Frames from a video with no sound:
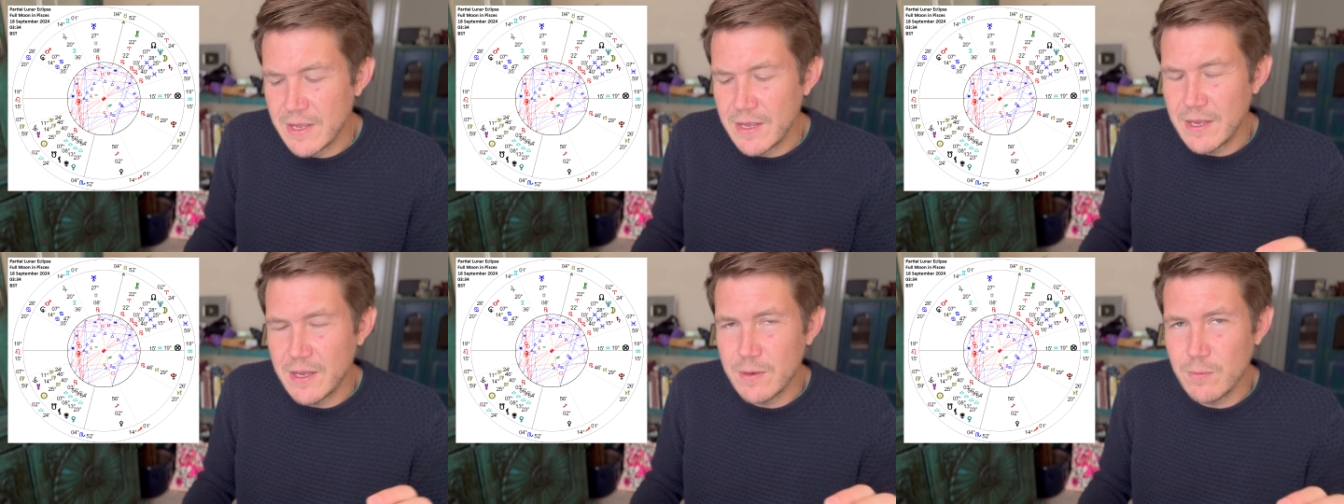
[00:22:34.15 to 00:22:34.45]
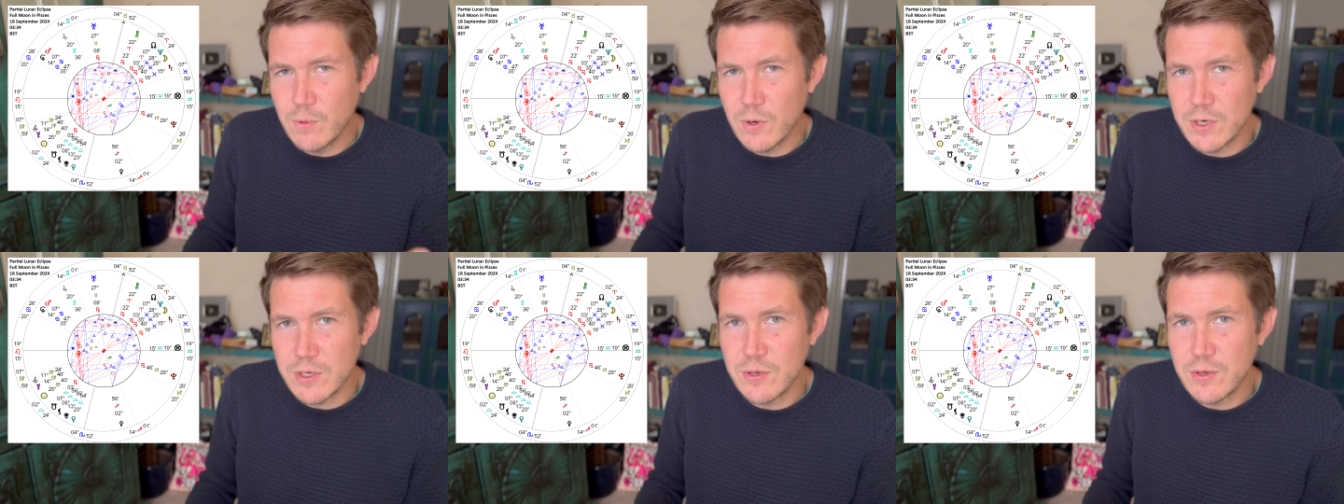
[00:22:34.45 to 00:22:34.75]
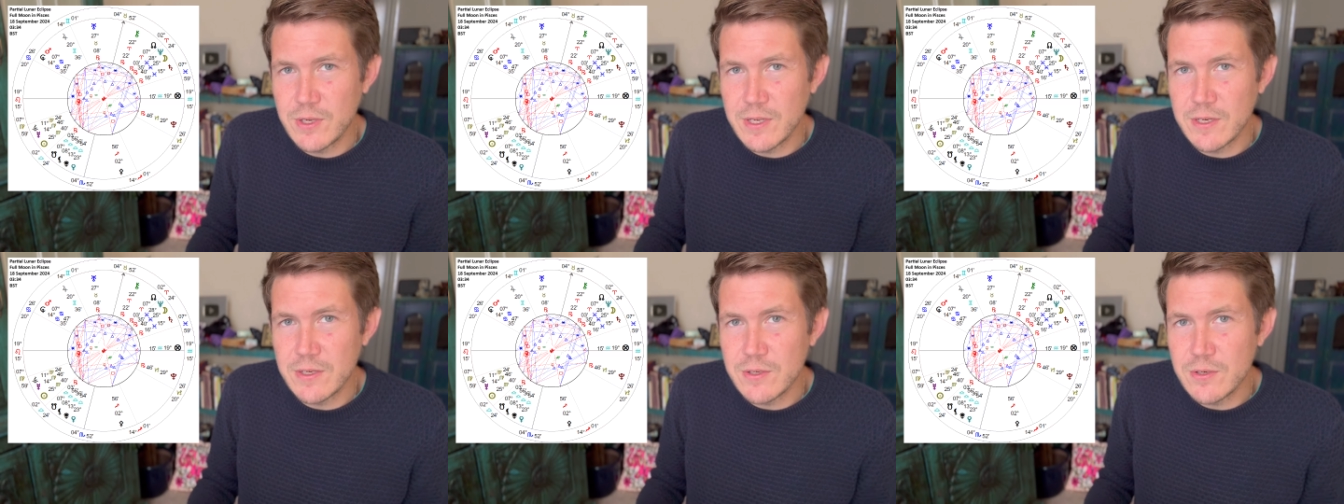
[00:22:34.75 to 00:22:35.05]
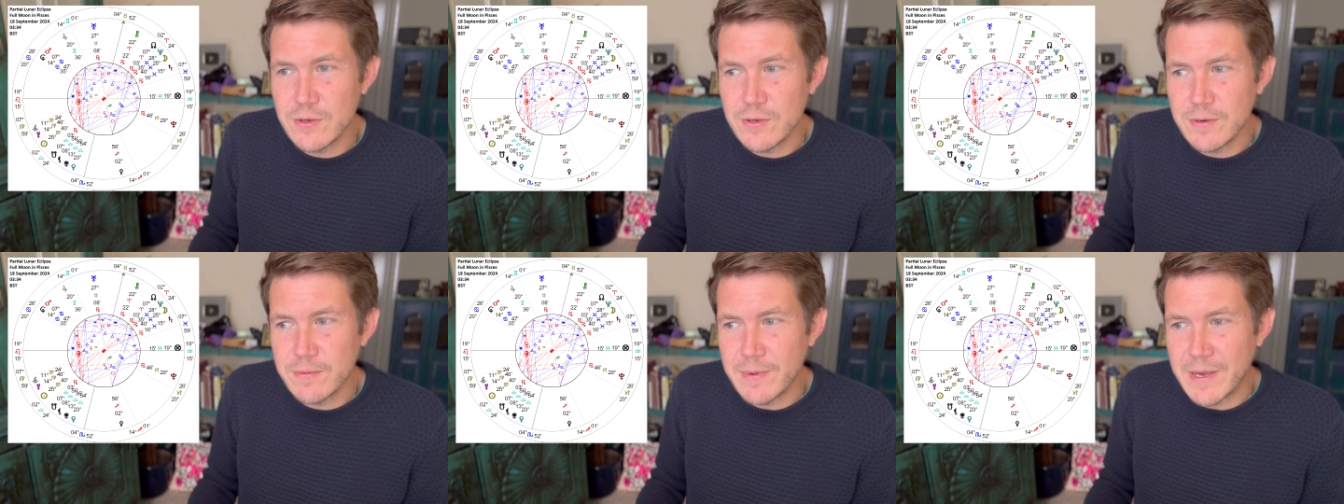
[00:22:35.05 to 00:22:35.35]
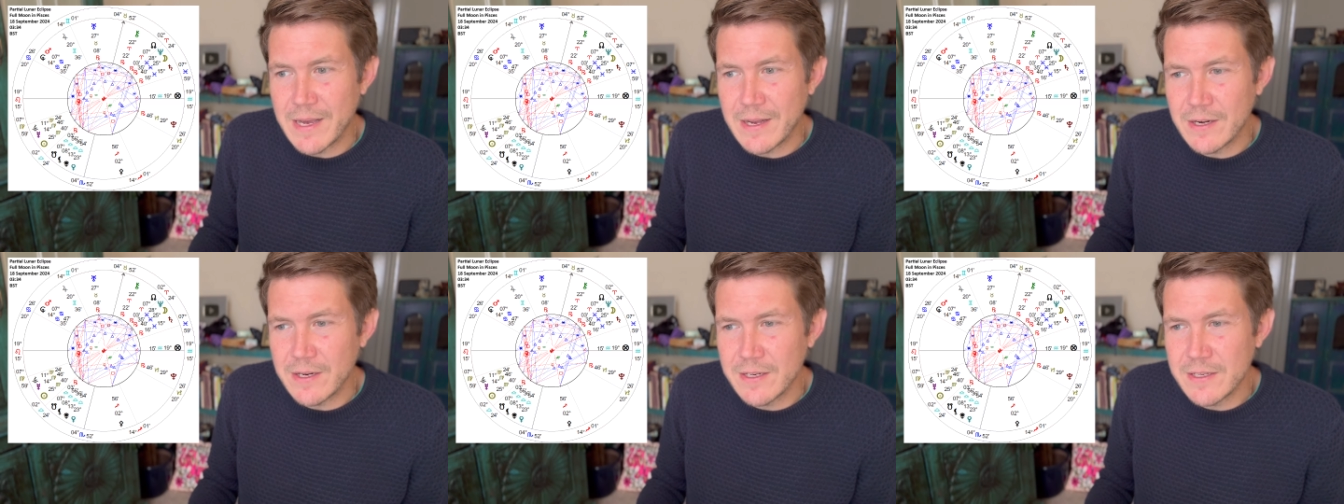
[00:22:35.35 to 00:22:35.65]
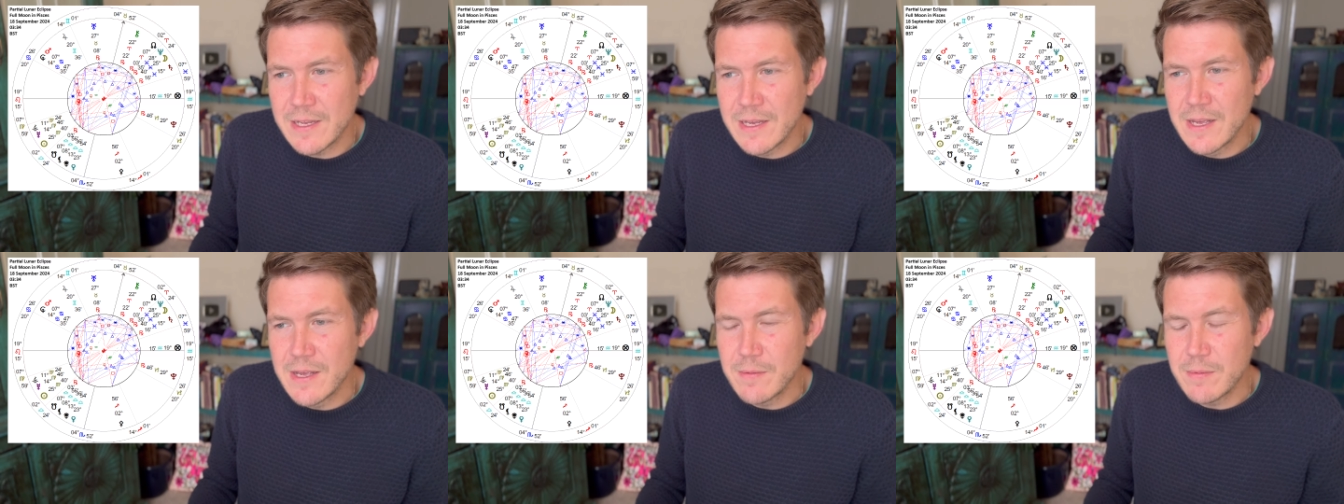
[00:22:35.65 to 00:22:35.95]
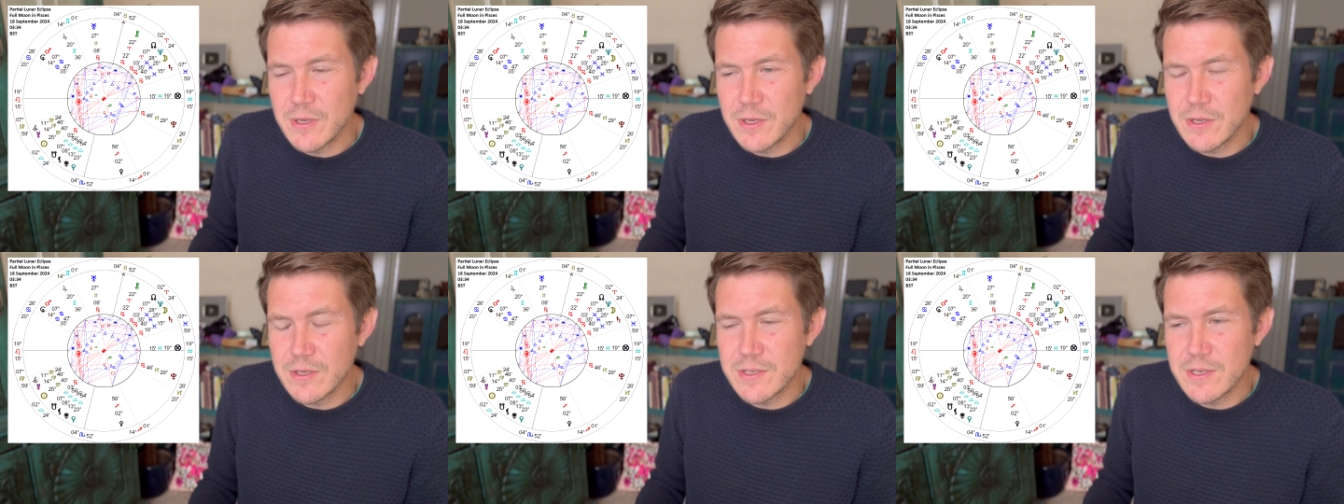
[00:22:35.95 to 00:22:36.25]
and what you can do about it
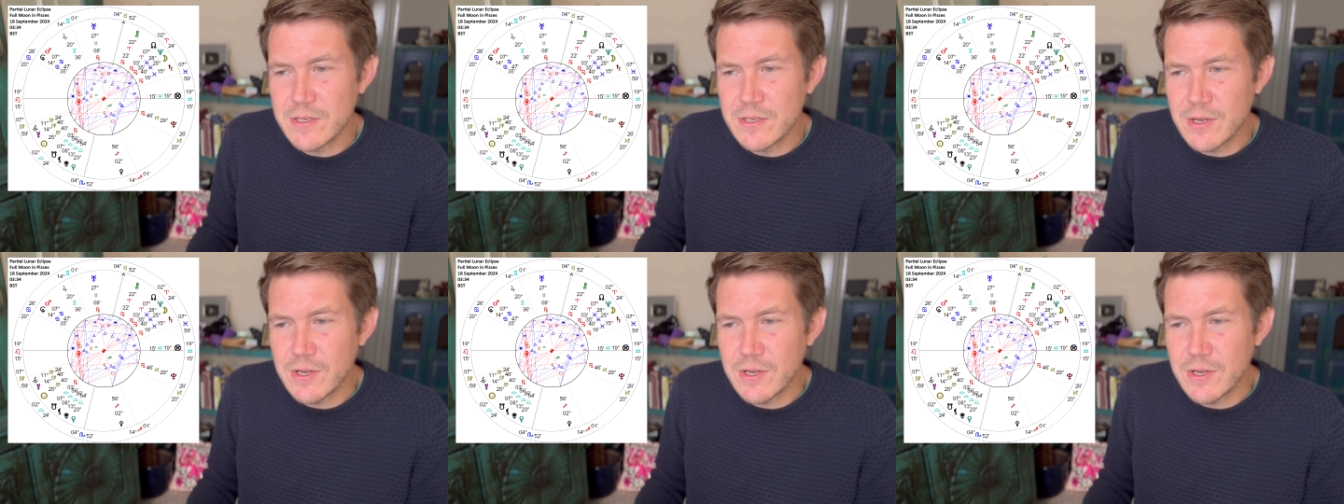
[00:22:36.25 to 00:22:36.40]
because it's